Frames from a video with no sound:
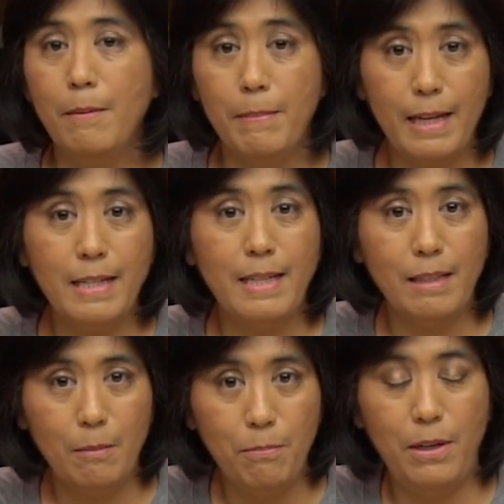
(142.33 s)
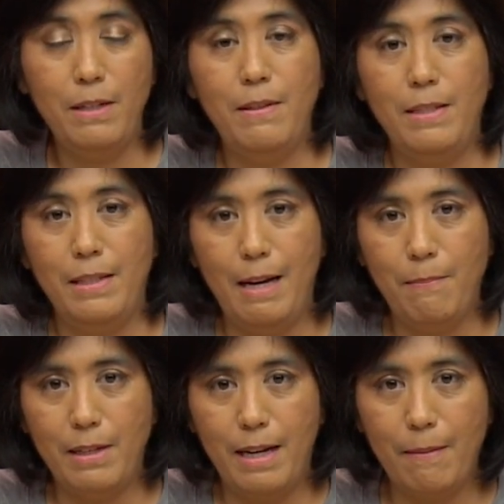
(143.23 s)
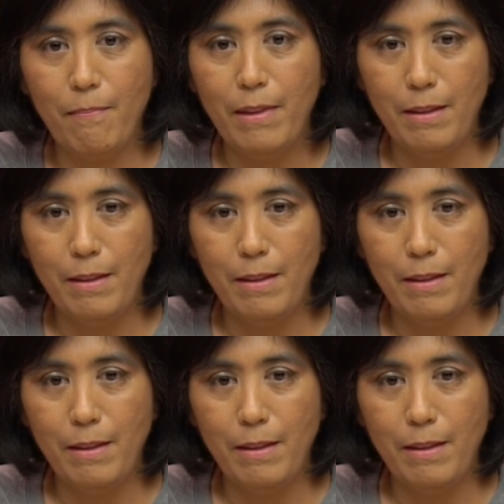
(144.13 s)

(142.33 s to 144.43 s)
But that's not the point of this laptop.